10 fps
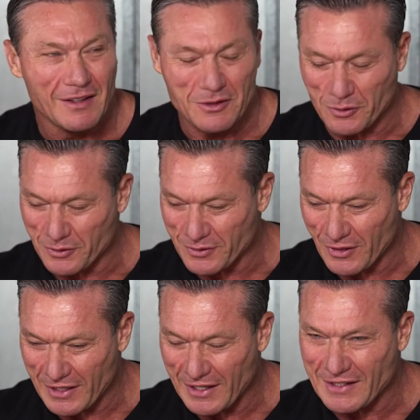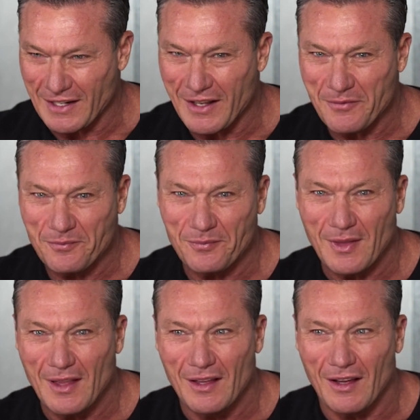Jordan's not here today.
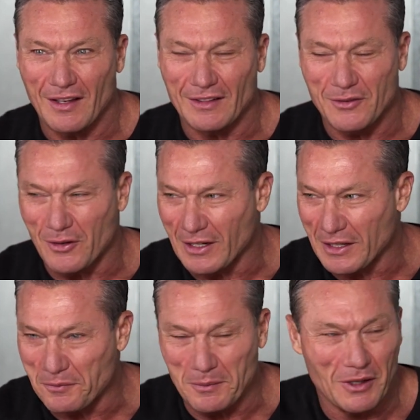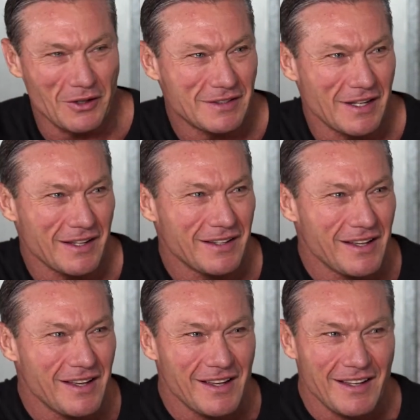I thought I'd leave him alone today.
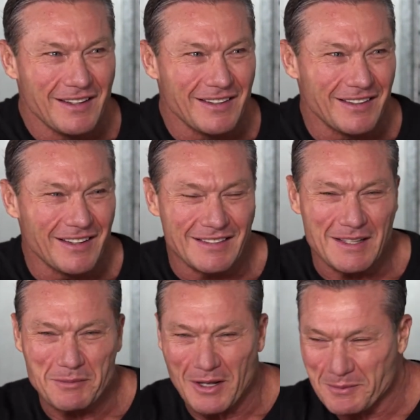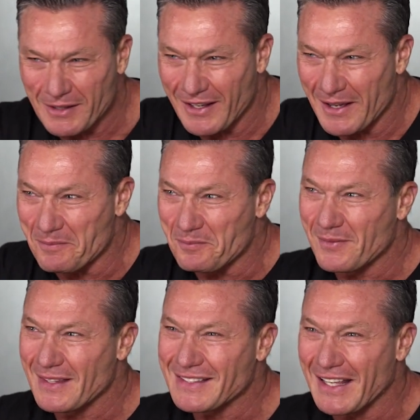Sometimes I
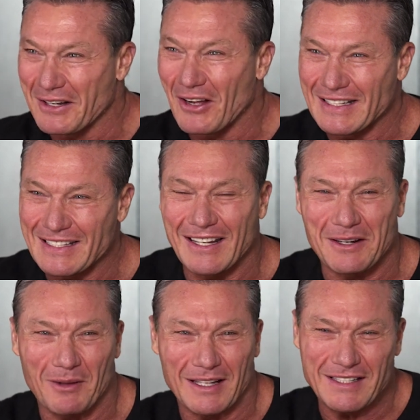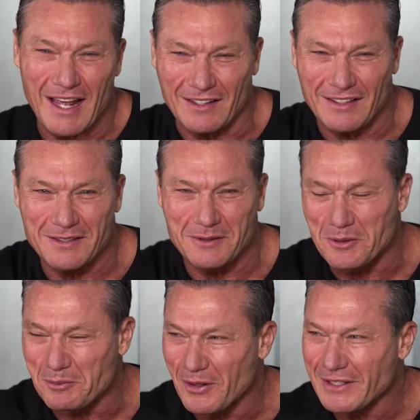just get an idea and I'm like, Jack, let's just
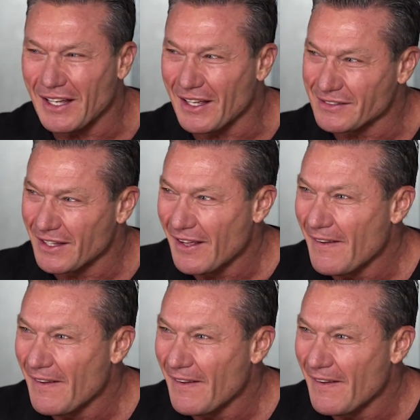do a podcast.